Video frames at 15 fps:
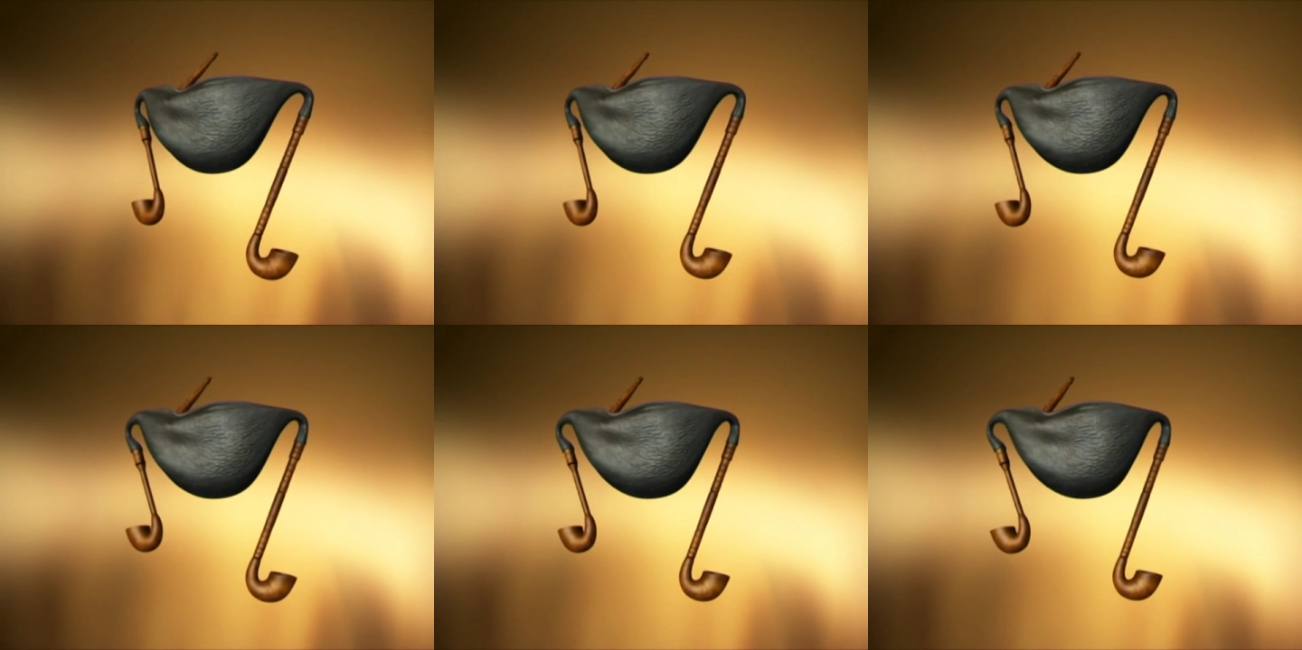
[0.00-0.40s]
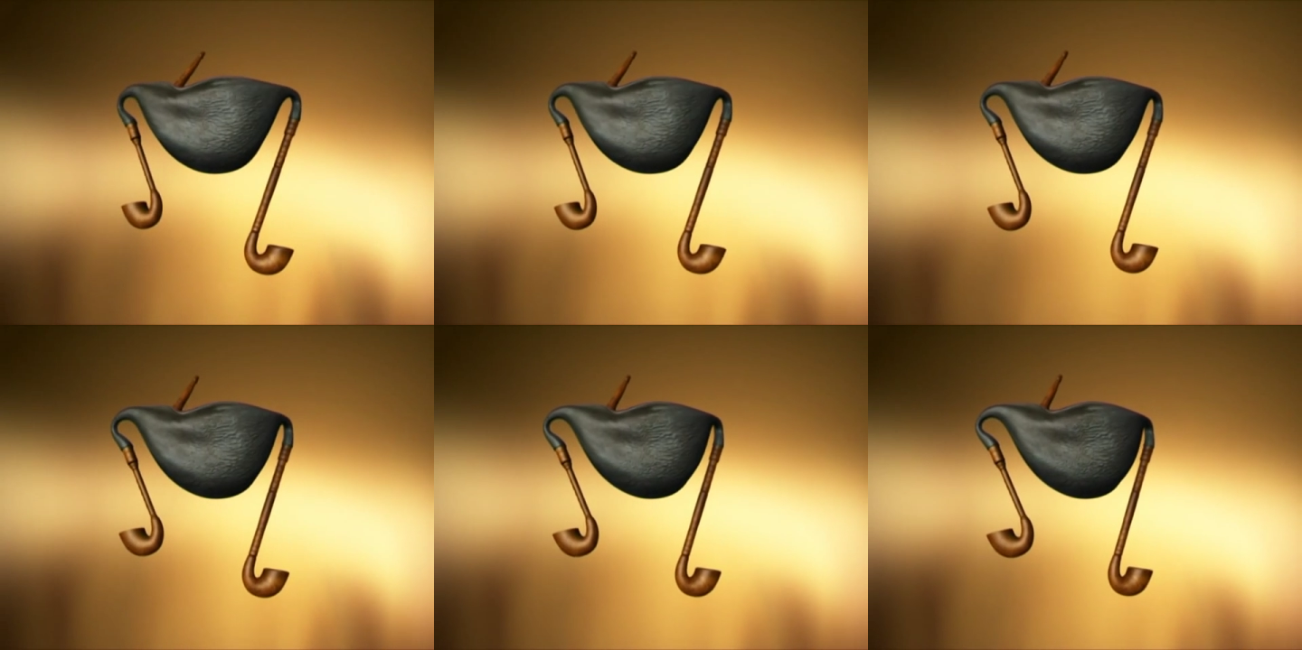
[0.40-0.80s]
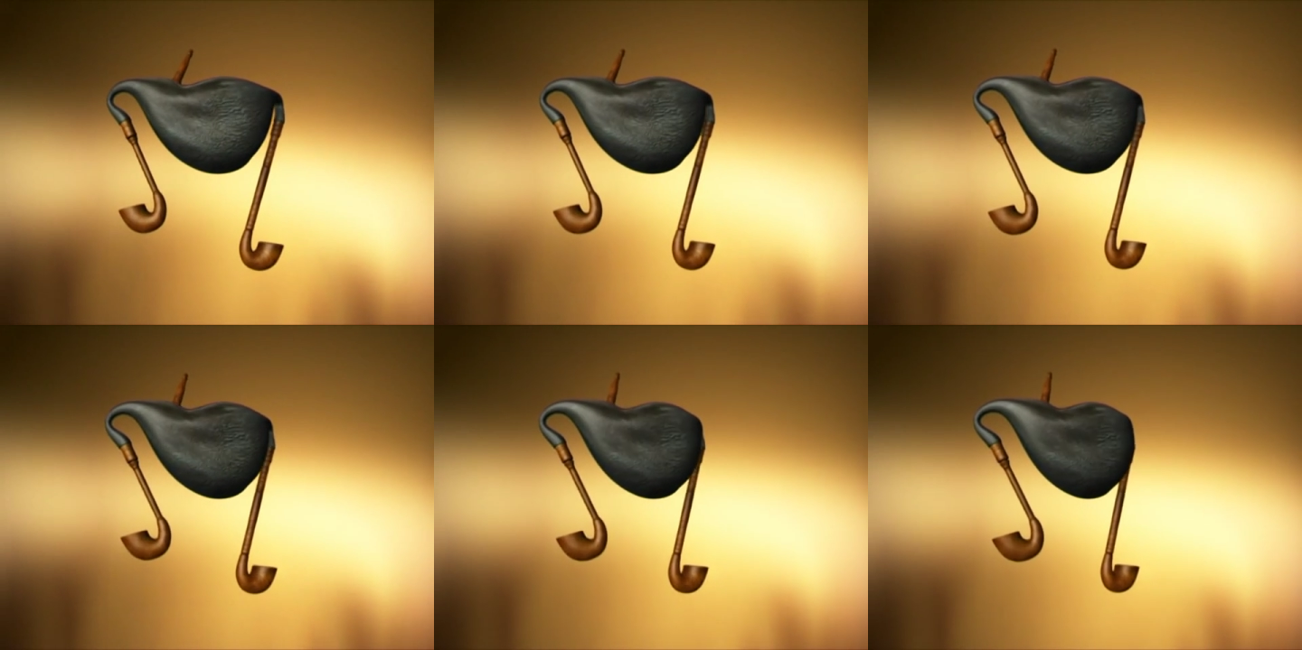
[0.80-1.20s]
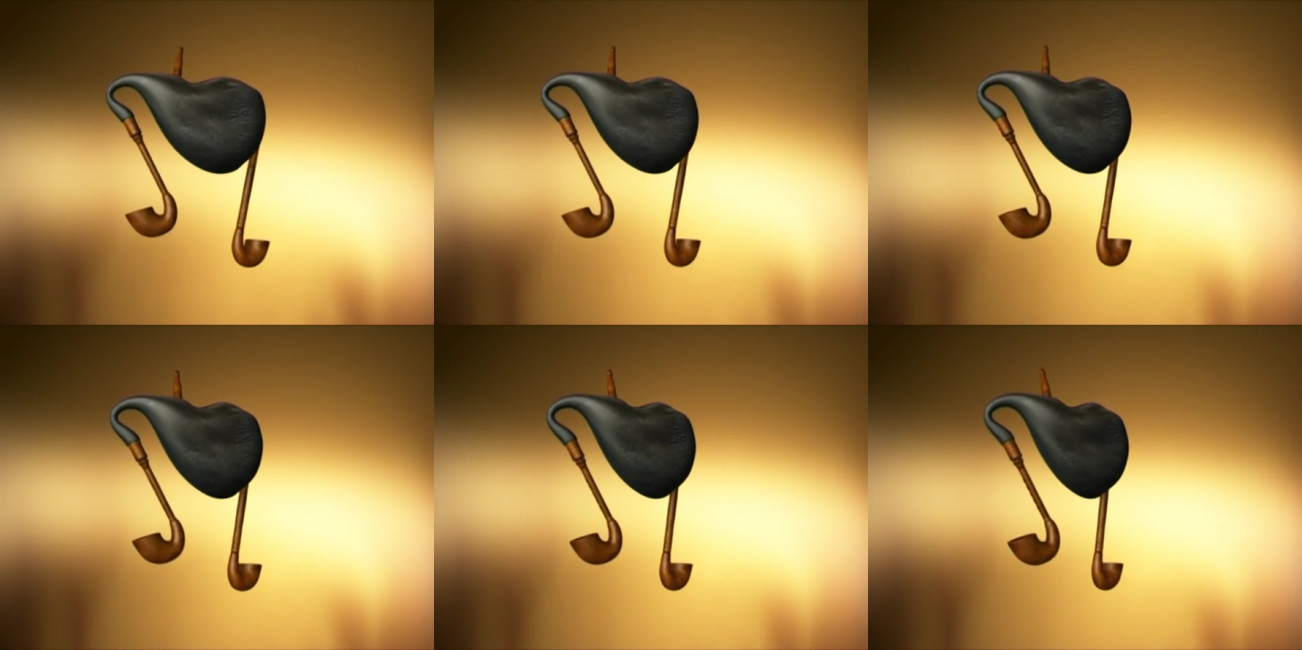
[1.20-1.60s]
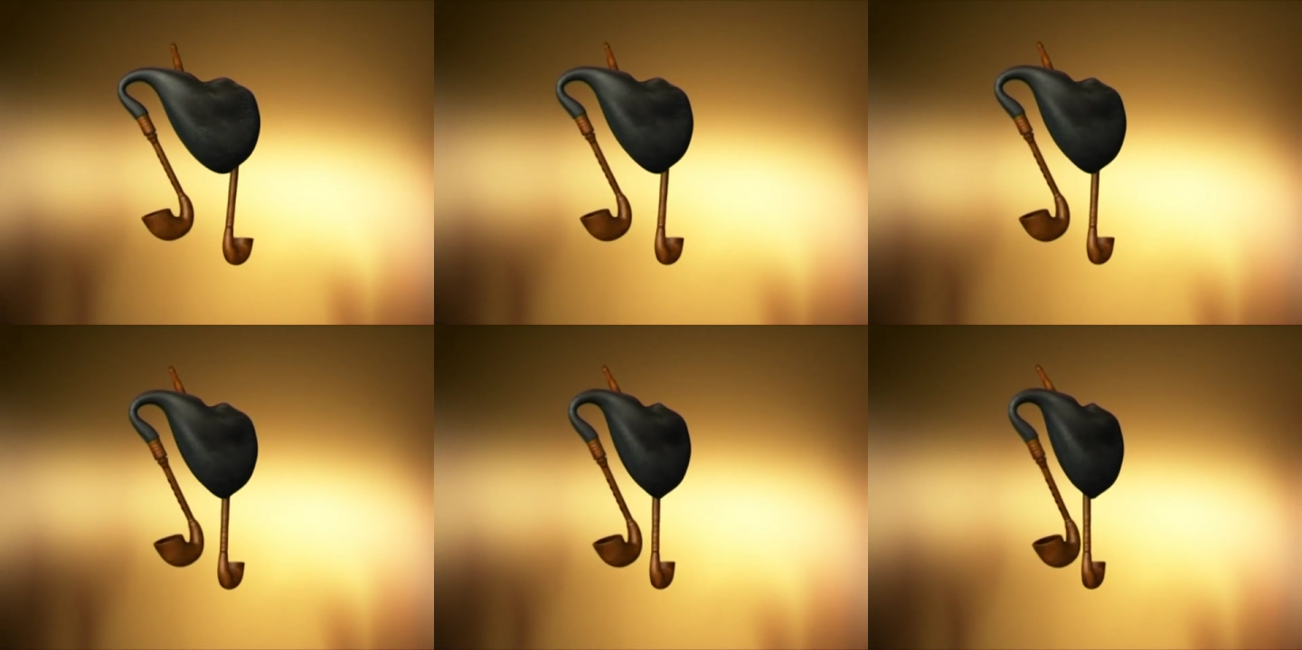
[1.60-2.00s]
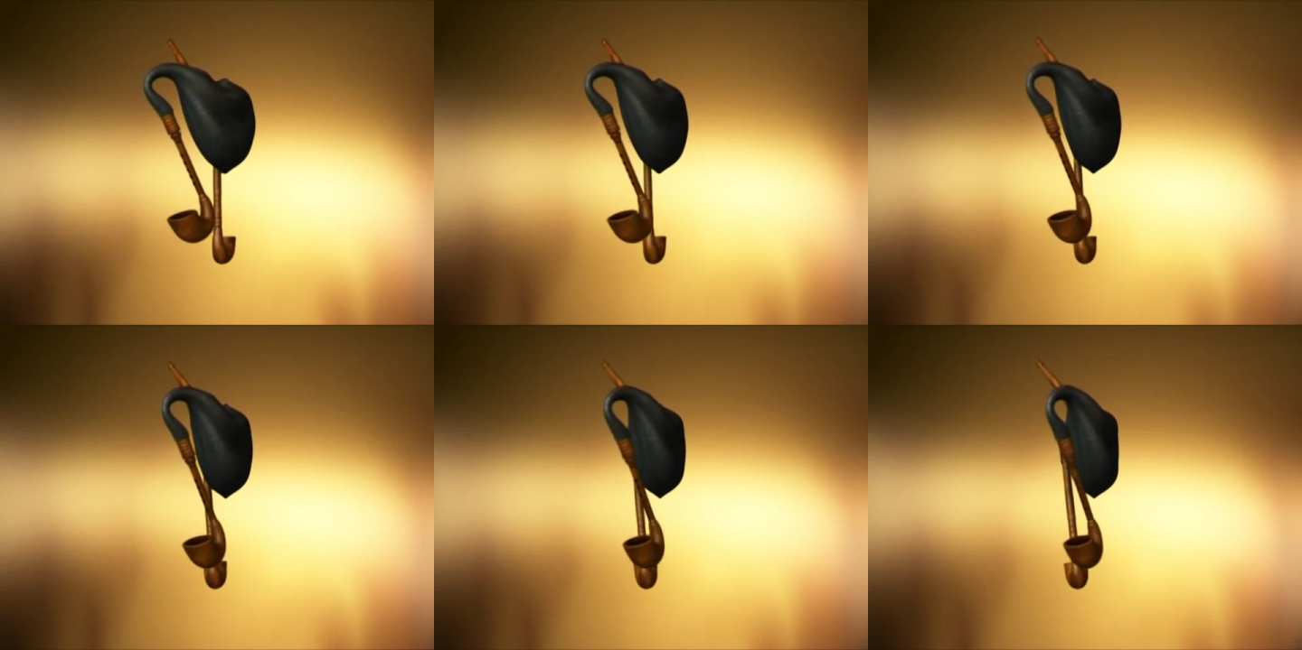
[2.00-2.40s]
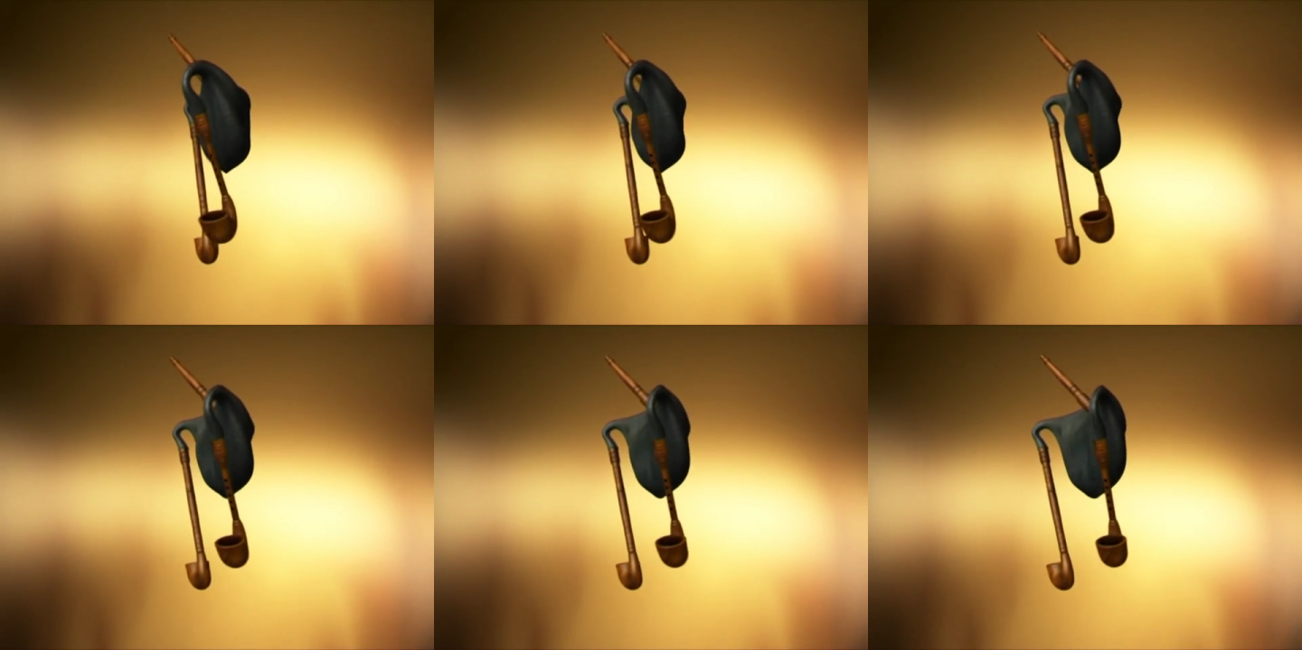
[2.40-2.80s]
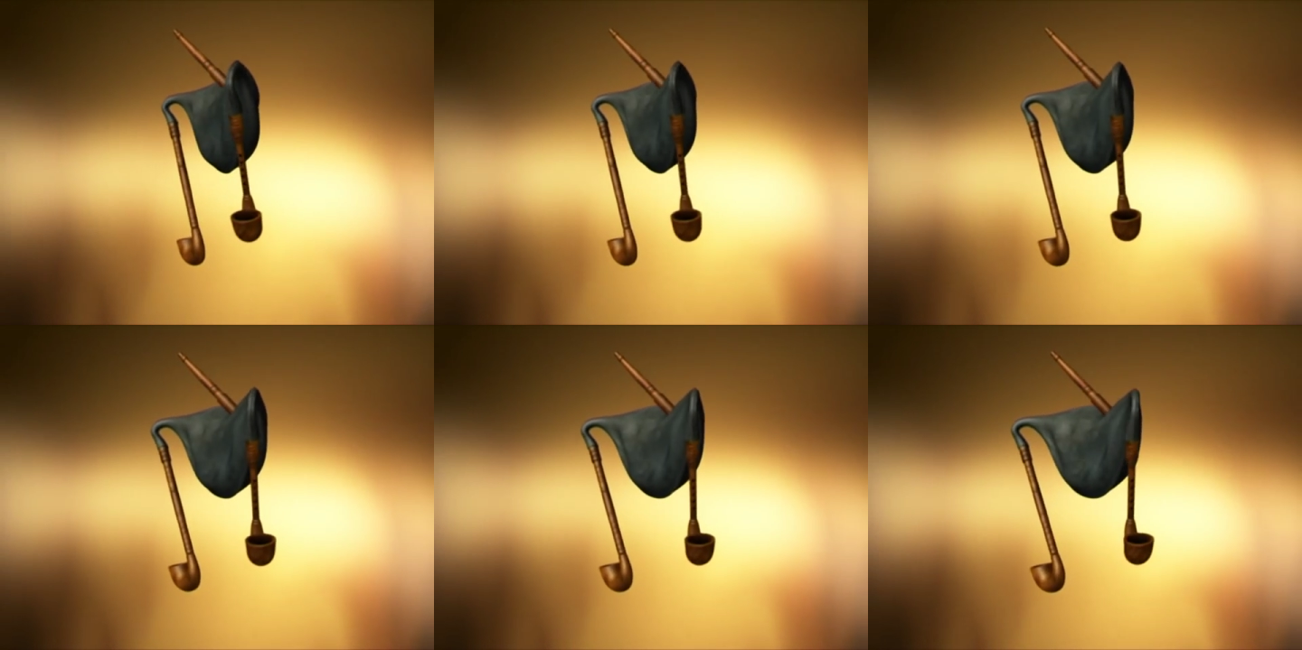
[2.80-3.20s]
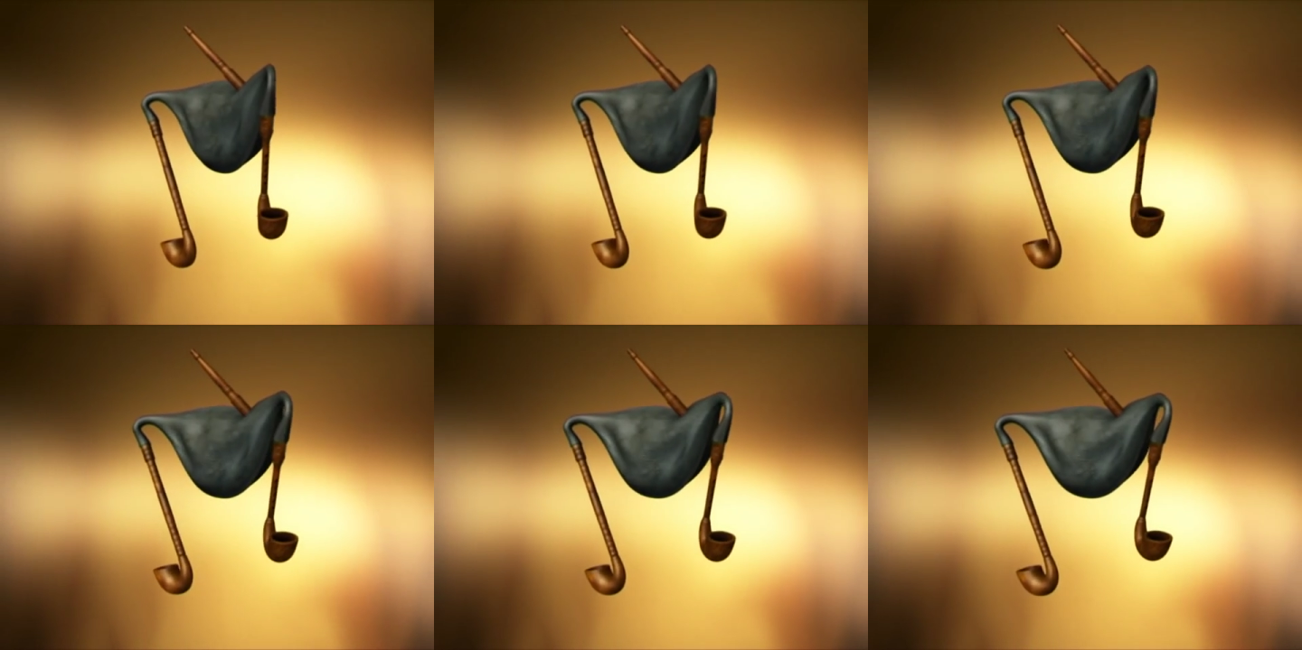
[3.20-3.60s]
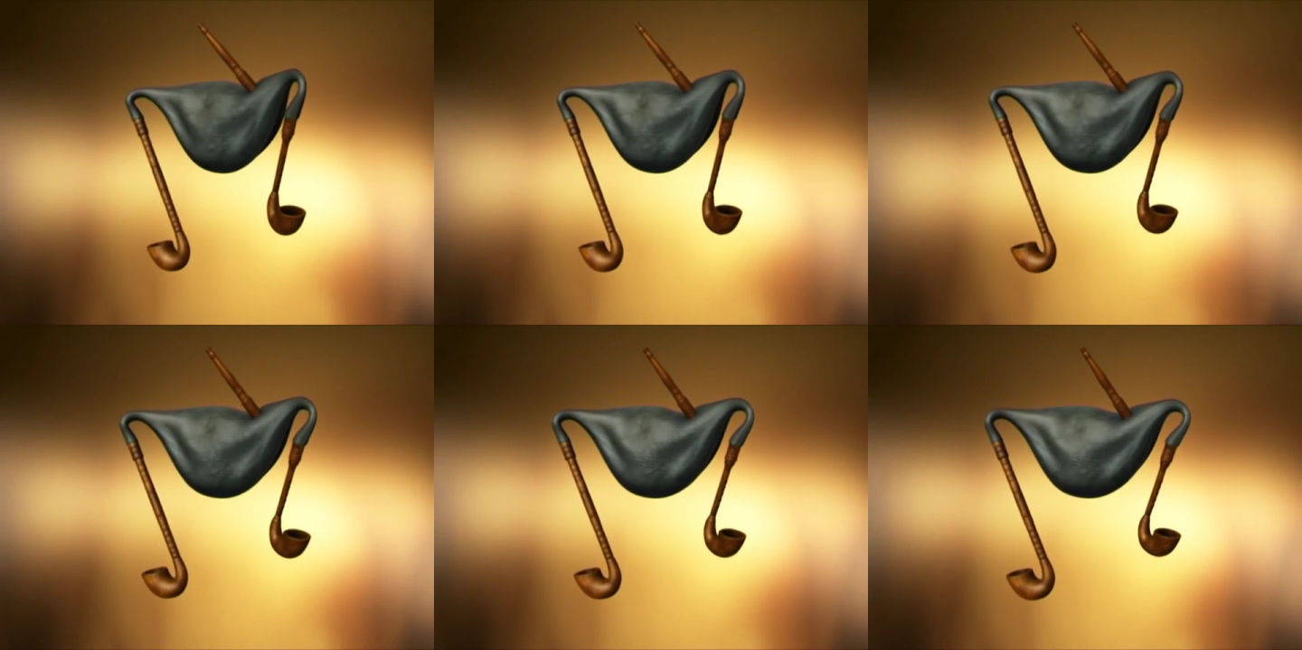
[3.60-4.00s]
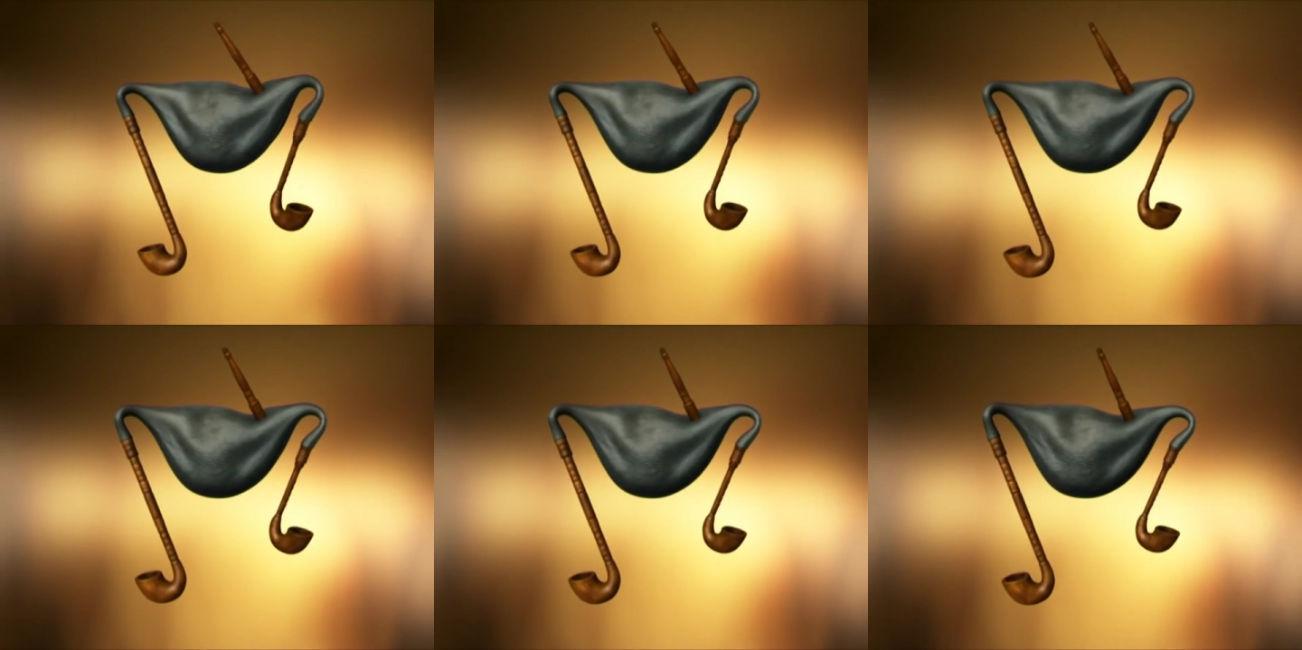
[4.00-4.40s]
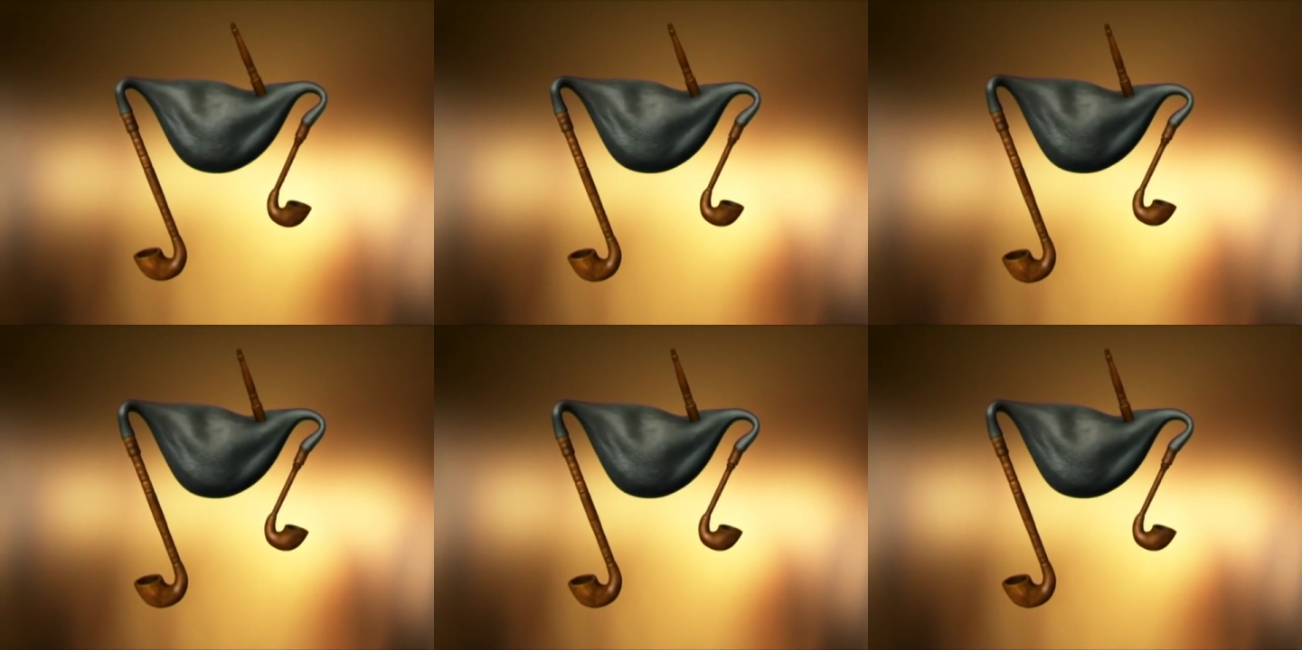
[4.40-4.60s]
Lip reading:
(no speaker visible)